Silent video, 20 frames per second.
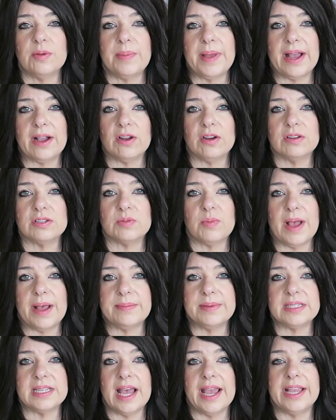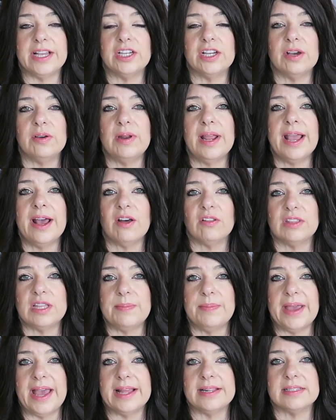Becker's website. Go to
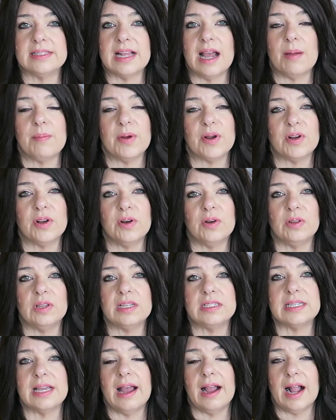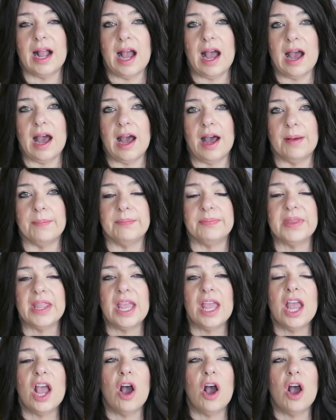healthypets.mercola.com,